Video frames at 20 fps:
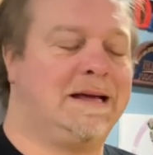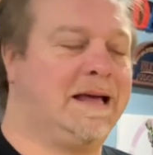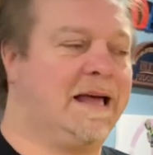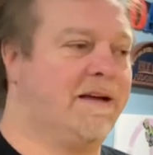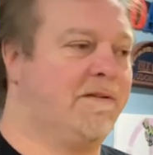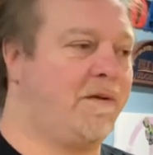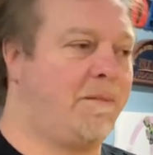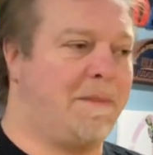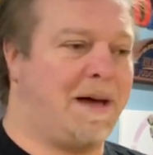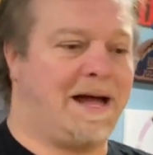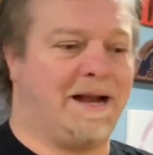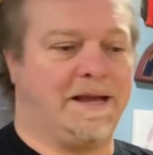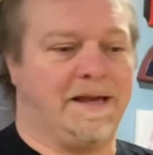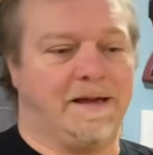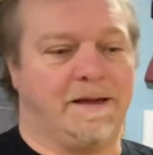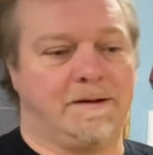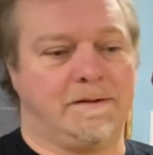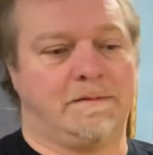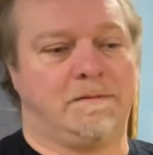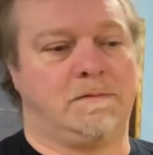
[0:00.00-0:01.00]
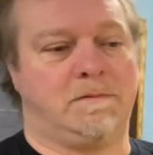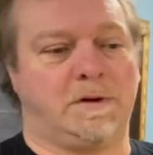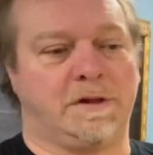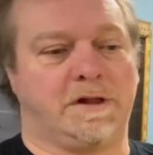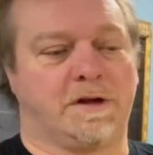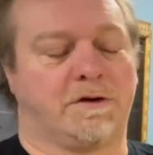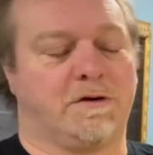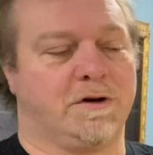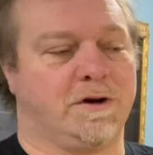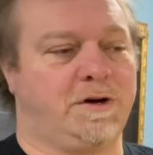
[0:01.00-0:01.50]
everybody with
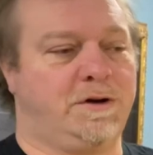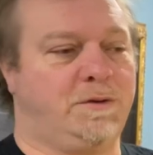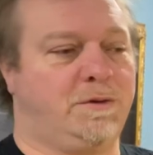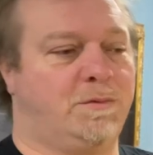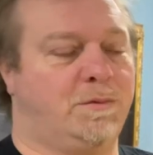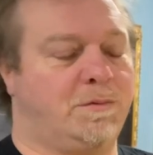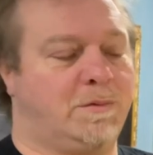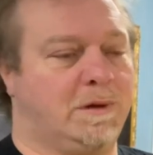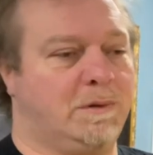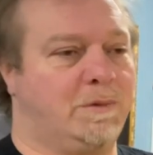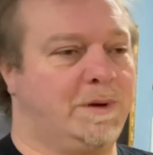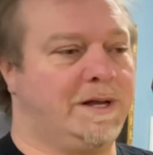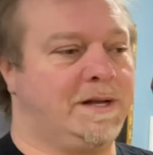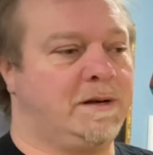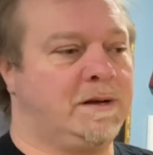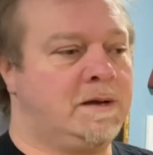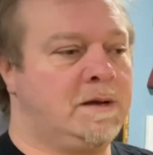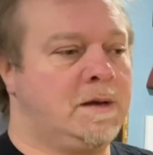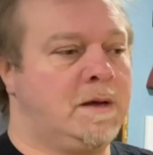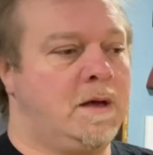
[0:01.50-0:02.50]
the crew, we went